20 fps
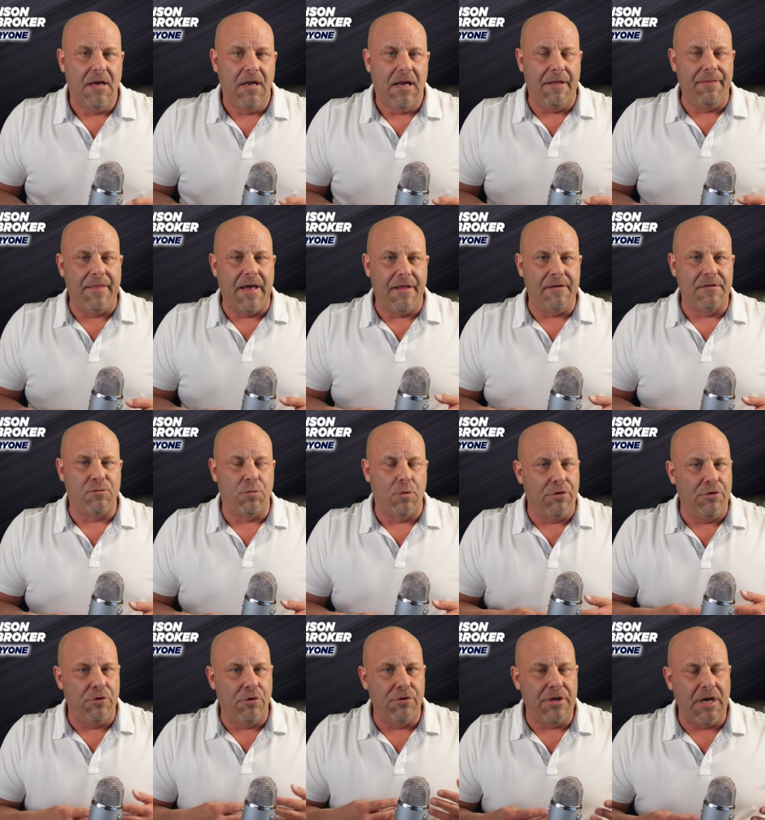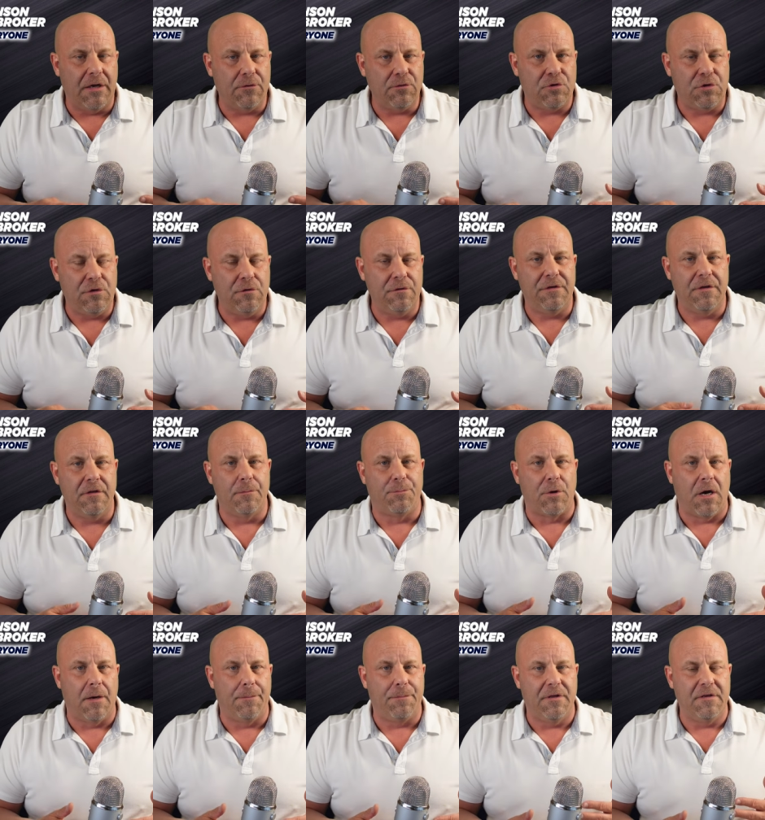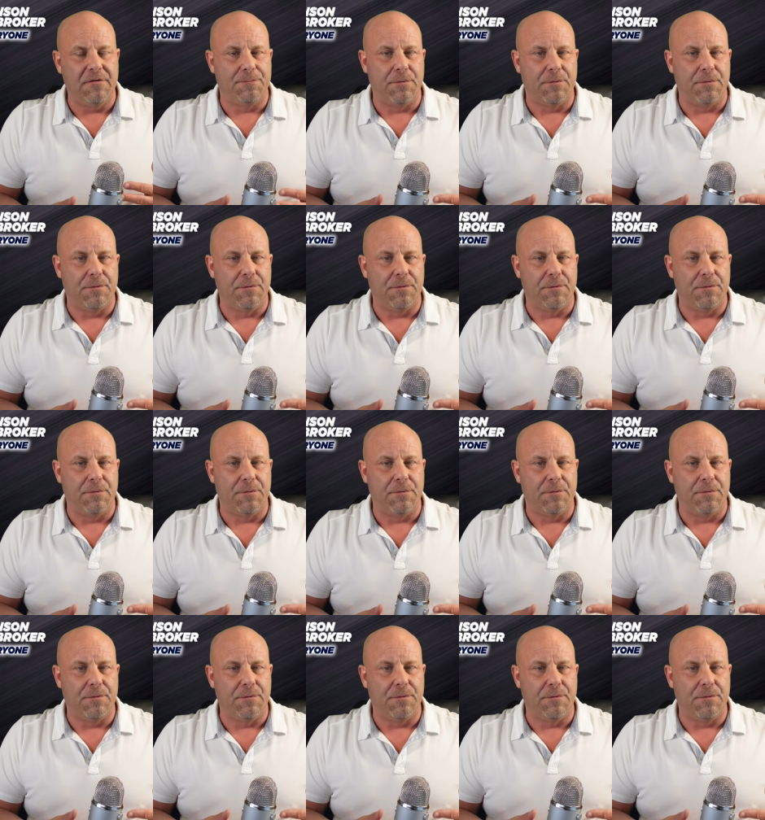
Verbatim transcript: And that is where you're not choosing the properties,